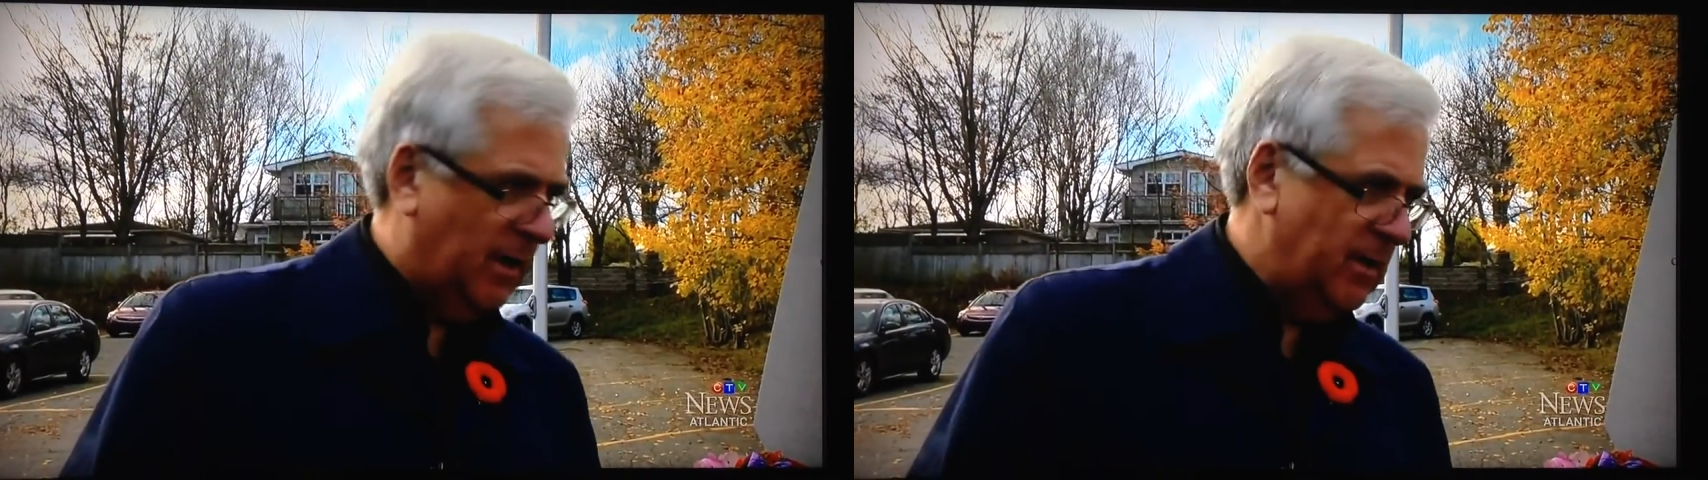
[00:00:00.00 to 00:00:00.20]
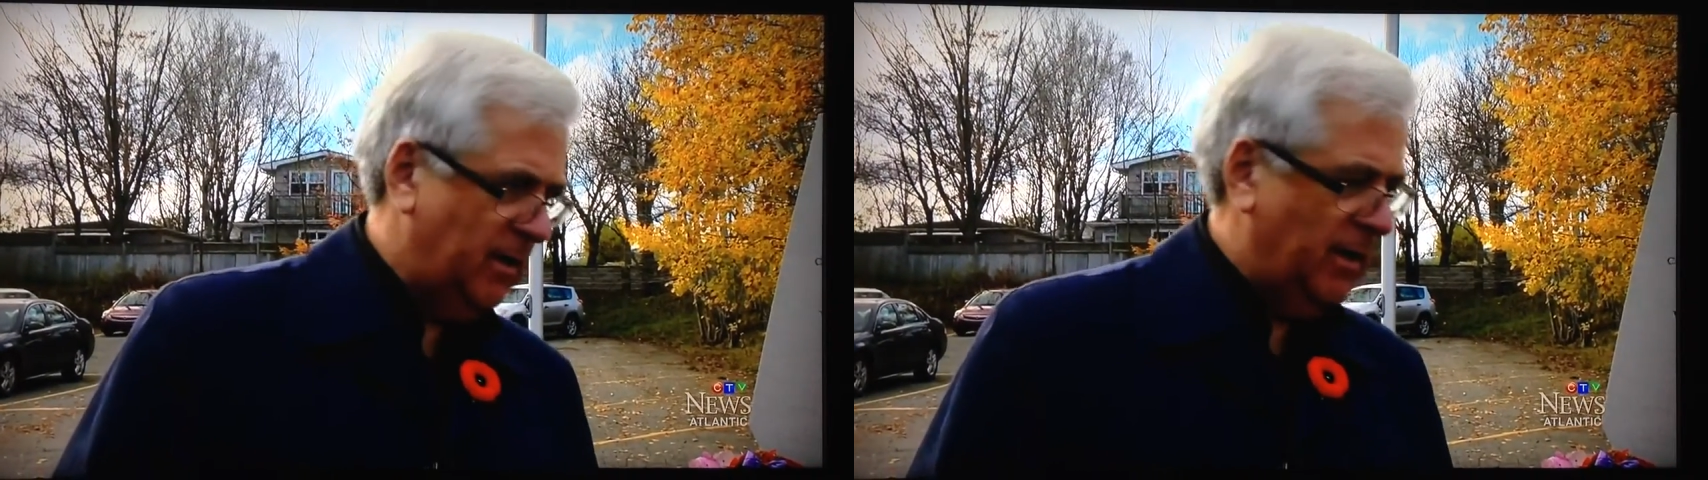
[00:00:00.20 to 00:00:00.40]

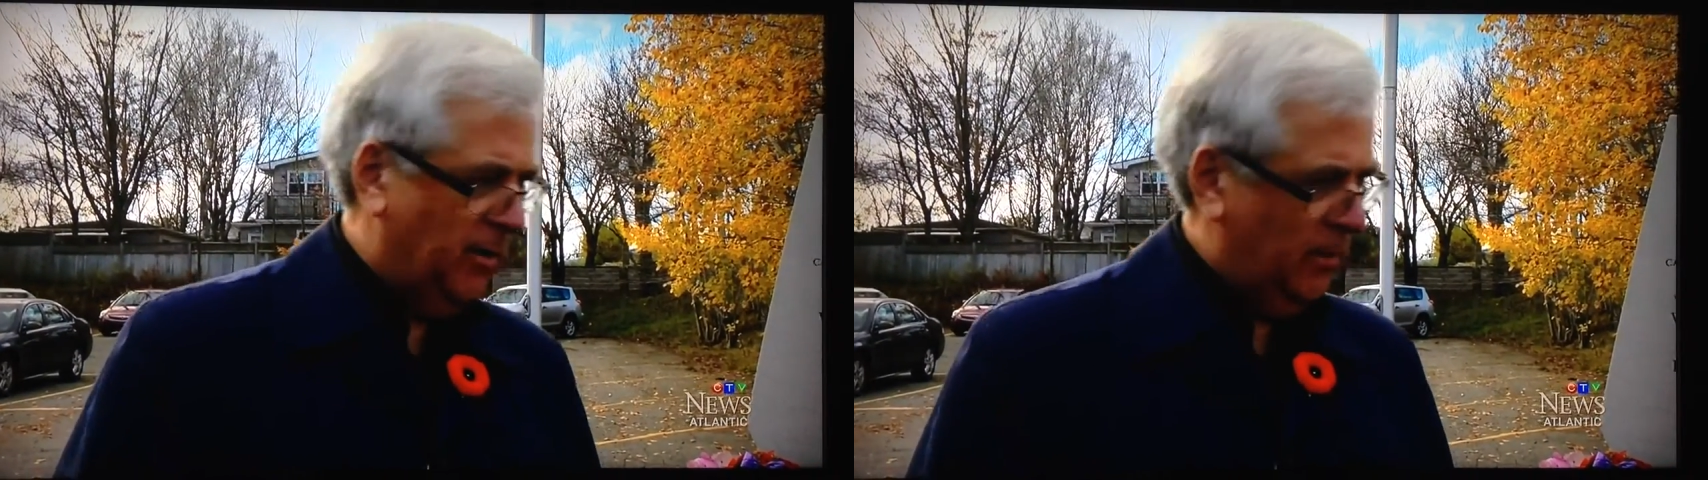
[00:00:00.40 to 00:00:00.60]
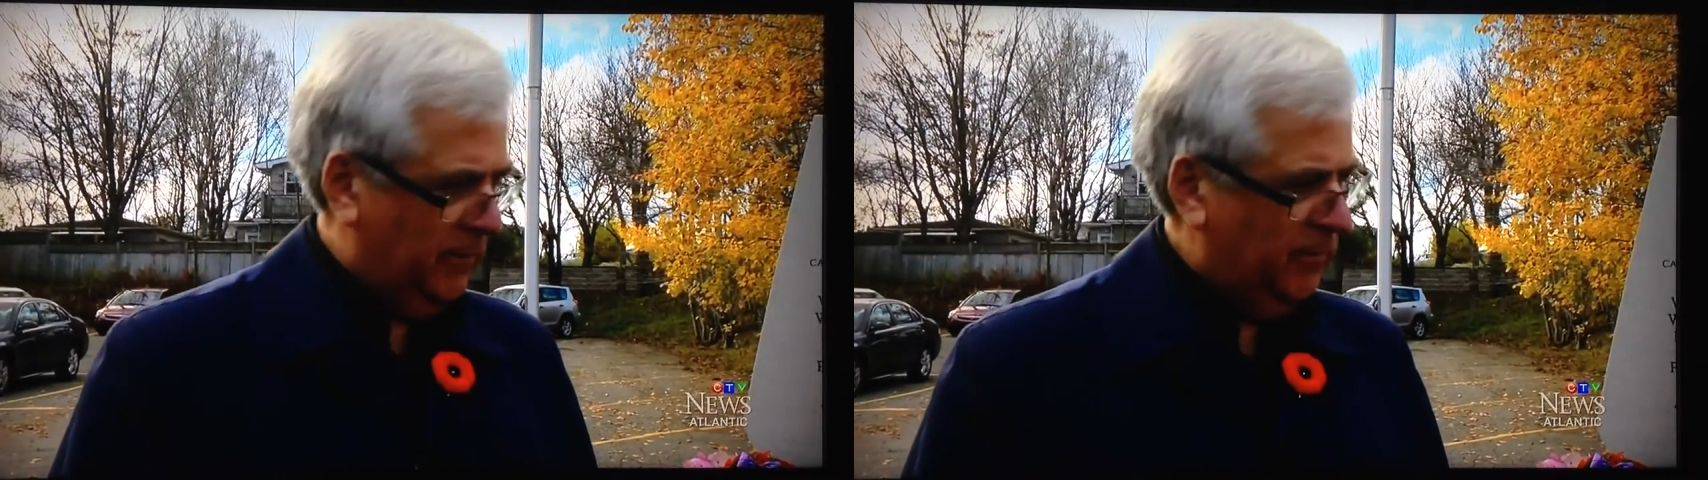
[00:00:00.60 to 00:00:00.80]
I
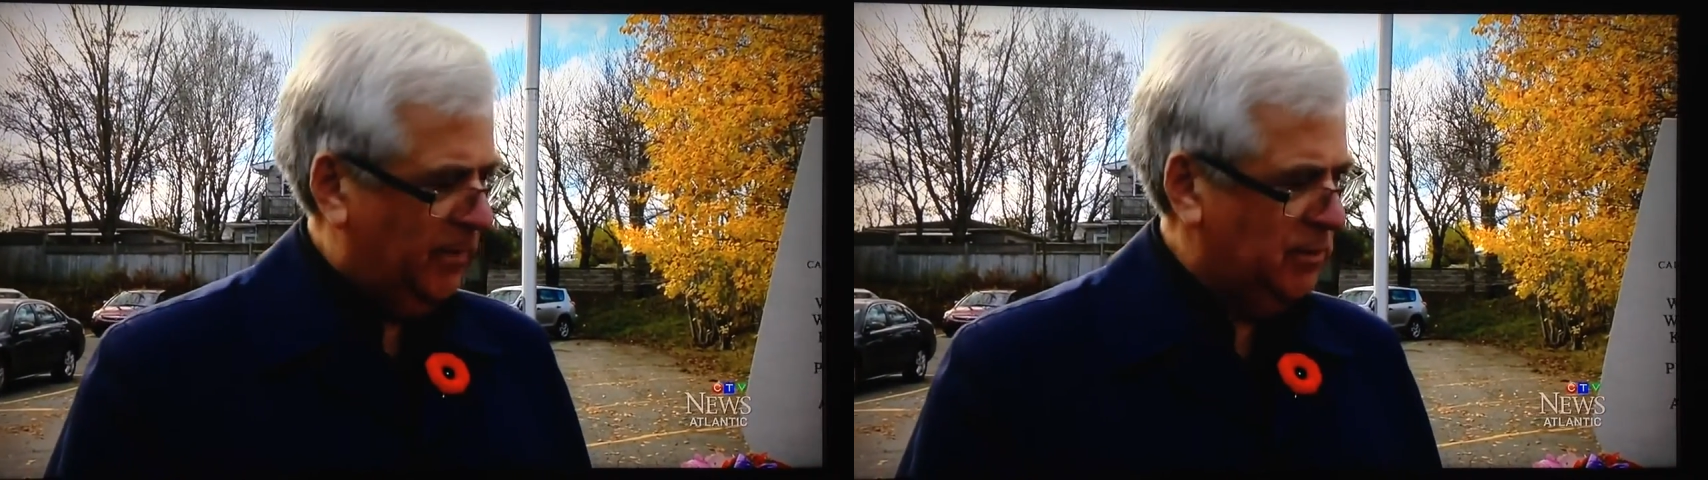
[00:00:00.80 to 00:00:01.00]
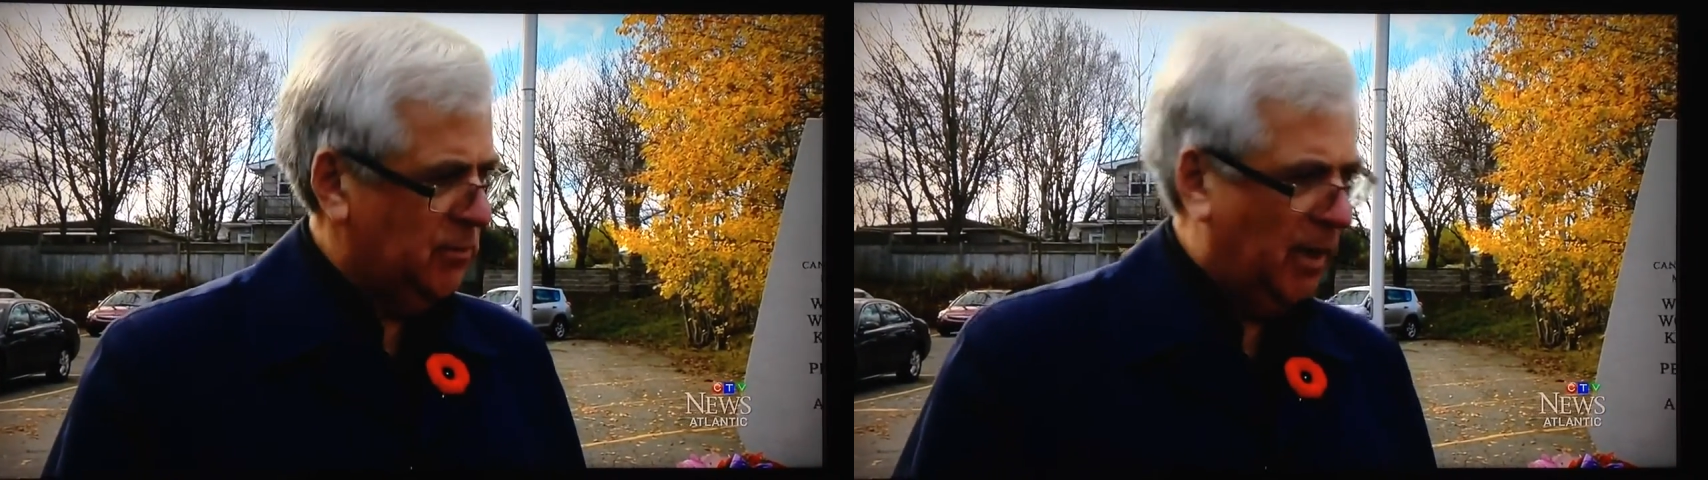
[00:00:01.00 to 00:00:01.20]
only
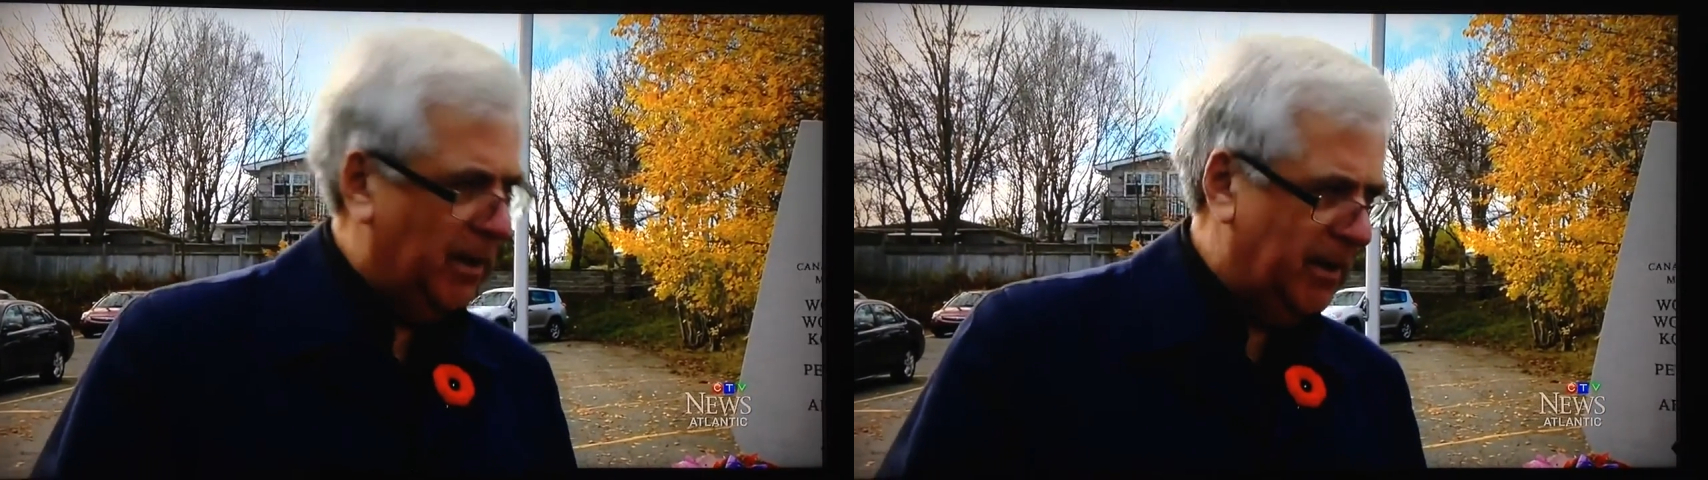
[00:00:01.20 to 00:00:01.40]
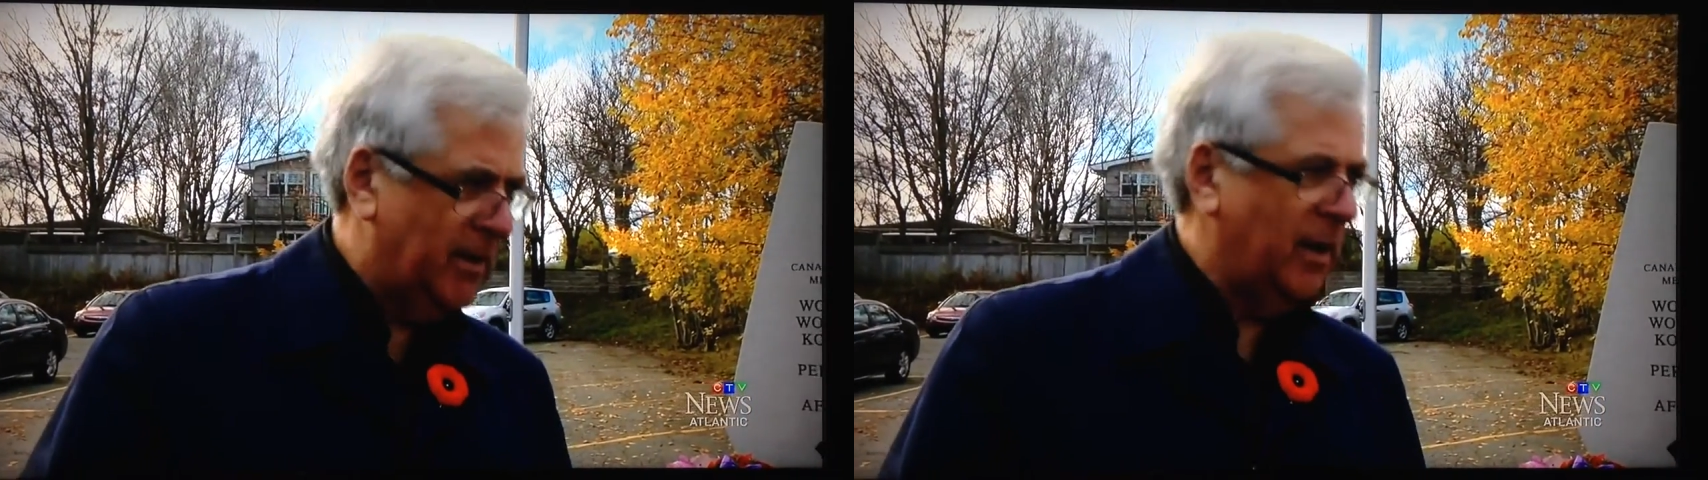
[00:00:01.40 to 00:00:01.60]
finished
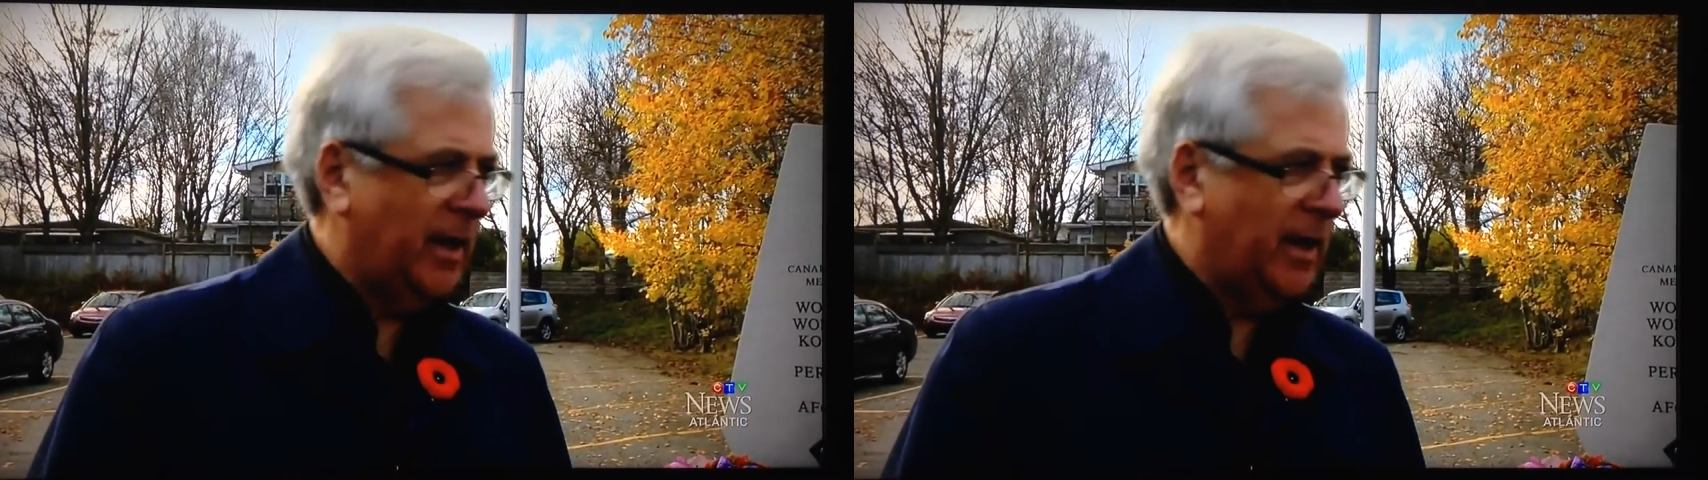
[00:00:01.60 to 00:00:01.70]
writing it